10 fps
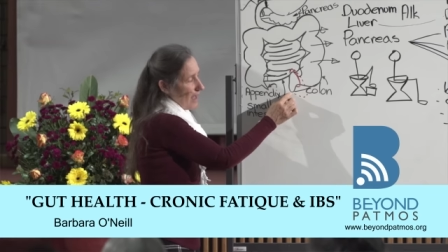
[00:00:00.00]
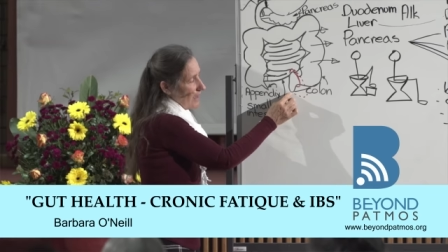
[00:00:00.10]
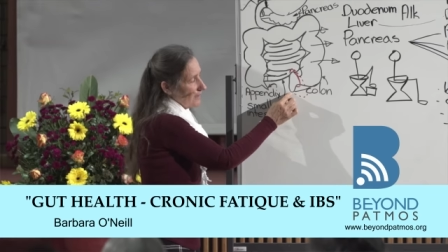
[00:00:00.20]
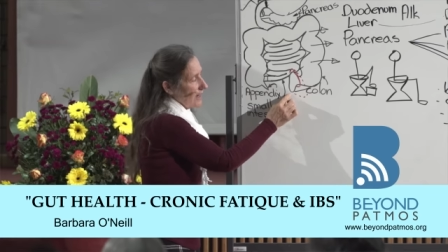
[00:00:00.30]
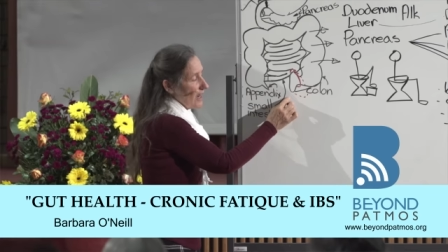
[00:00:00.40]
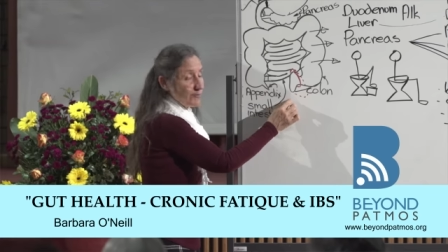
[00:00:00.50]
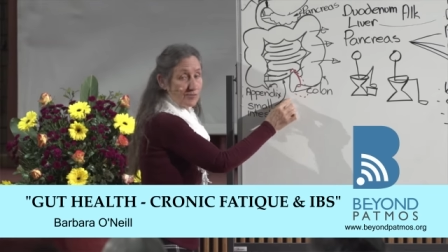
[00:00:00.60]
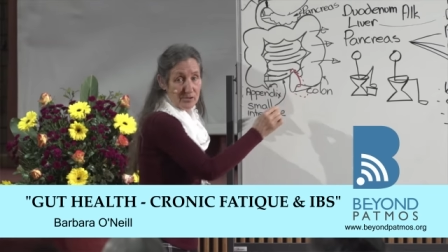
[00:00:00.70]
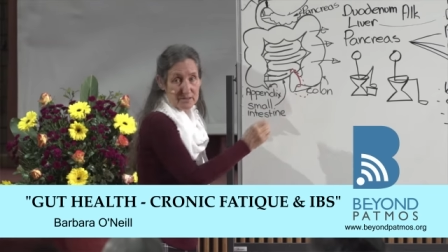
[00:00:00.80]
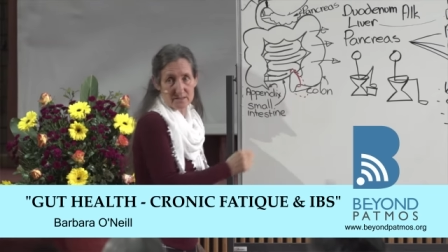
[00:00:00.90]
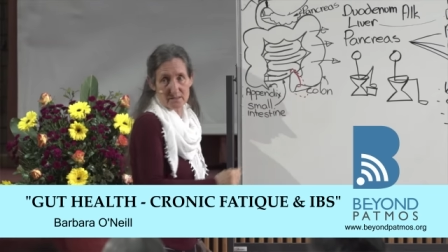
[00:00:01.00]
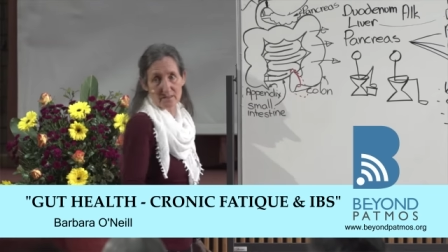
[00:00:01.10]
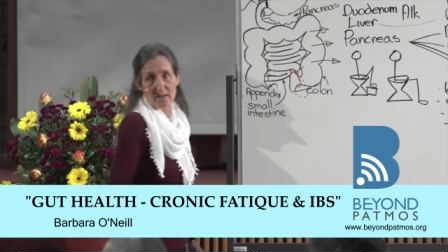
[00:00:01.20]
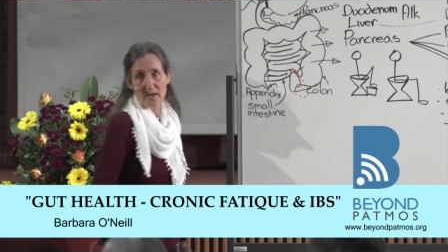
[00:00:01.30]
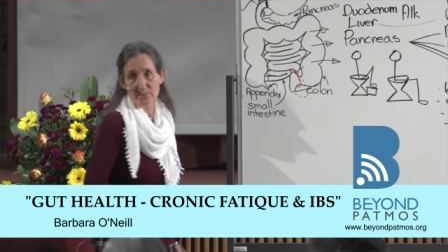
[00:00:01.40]
and hemorrhoids
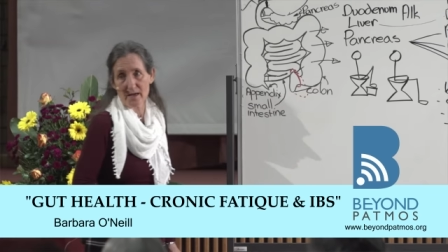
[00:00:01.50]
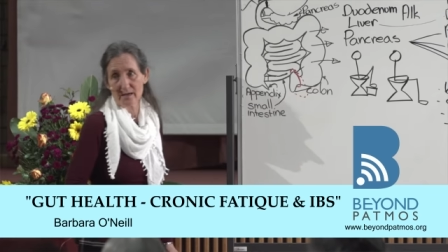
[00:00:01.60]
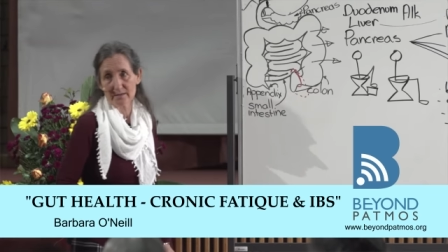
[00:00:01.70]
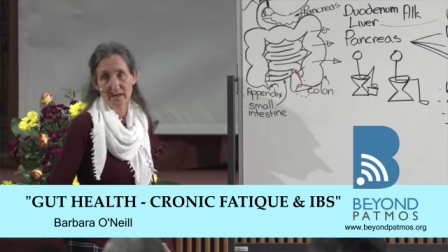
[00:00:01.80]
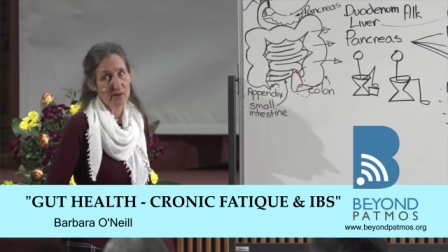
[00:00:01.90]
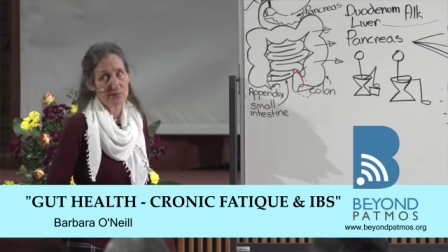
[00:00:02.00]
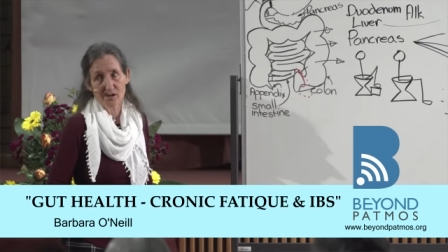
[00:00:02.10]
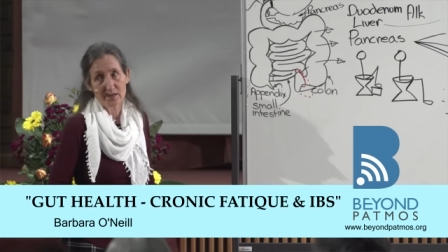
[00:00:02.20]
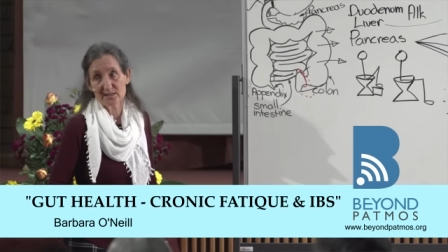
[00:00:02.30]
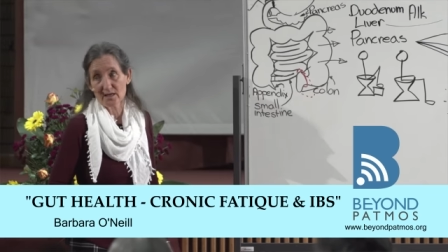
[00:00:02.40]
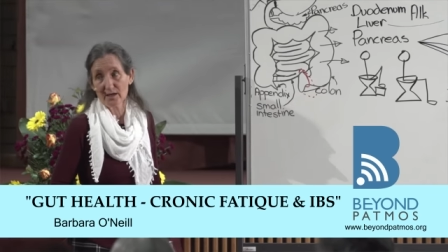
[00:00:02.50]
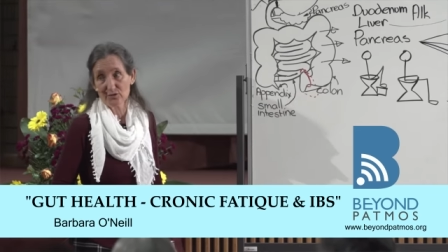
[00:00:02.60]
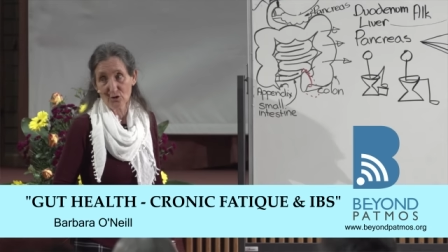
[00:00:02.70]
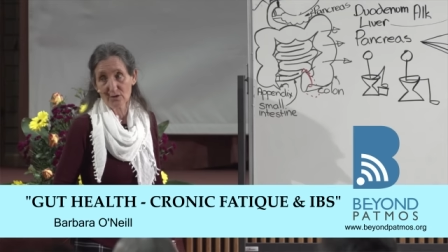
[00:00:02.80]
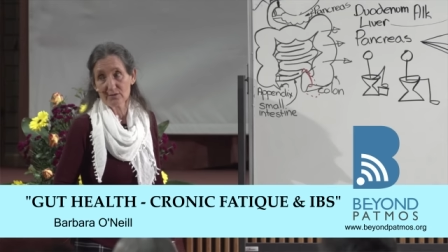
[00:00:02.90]
can come out. And hemorrhoids are
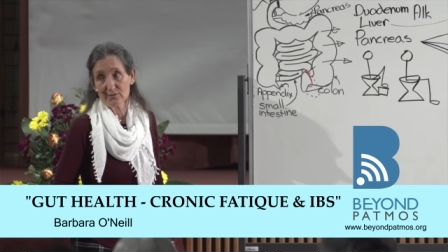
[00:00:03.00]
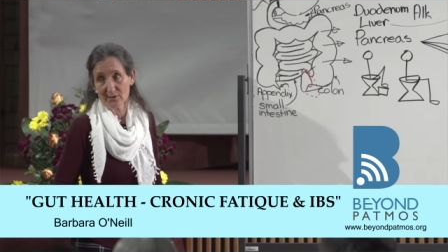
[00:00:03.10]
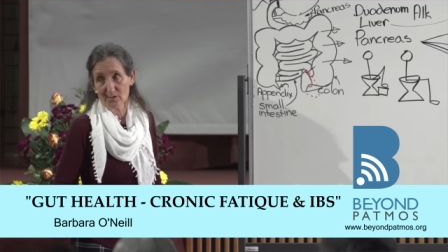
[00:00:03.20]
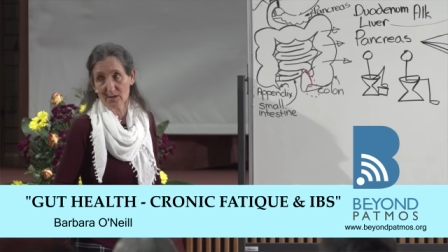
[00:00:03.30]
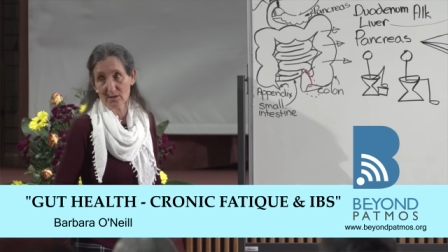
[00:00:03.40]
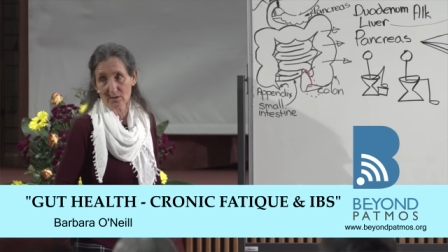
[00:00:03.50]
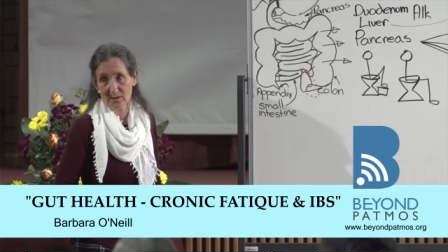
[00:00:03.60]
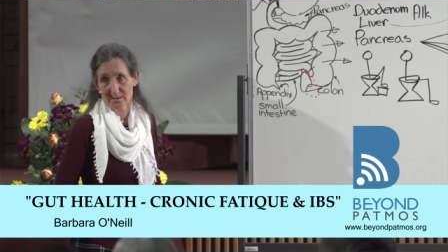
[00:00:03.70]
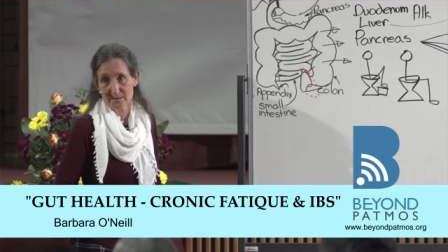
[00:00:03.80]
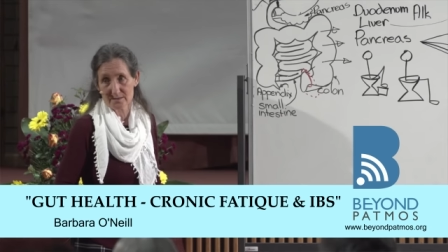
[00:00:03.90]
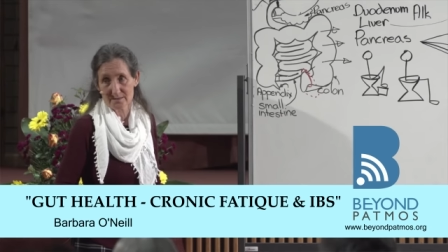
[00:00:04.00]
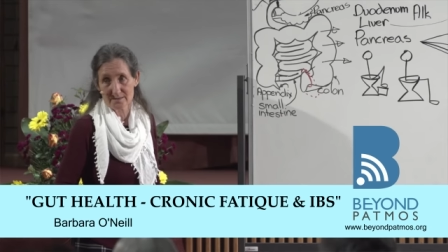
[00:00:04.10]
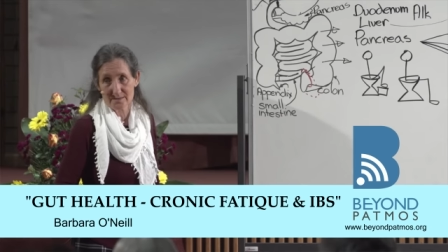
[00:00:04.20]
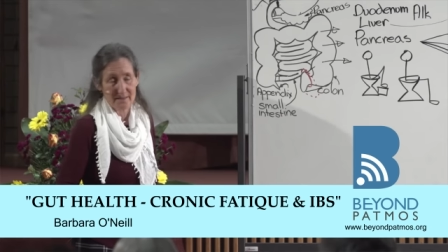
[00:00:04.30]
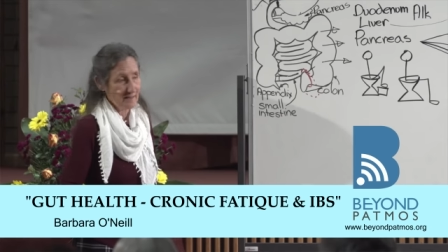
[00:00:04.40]
not very nice.
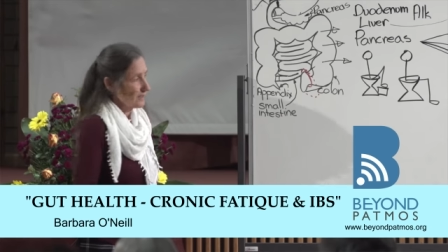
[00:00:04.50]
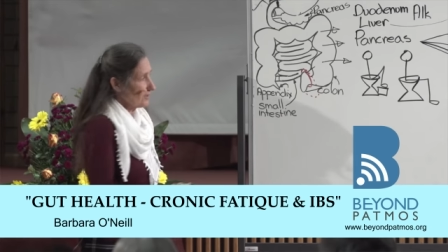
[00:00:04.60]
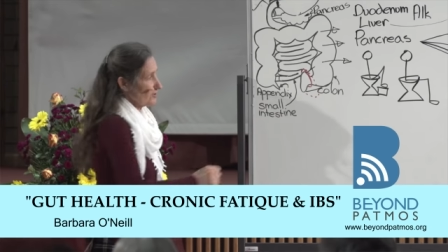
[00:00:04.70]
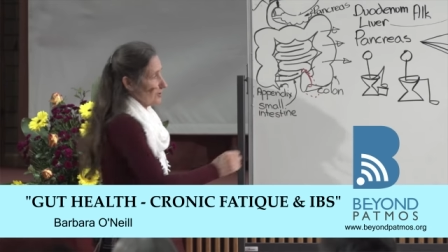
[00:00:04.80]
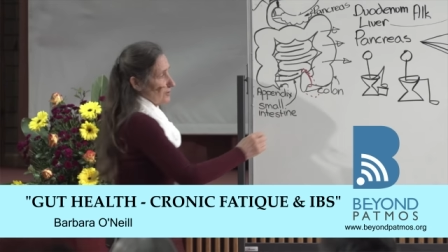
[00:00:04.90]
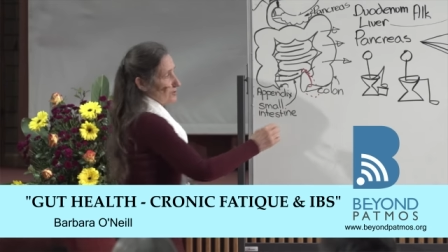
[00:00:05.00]
So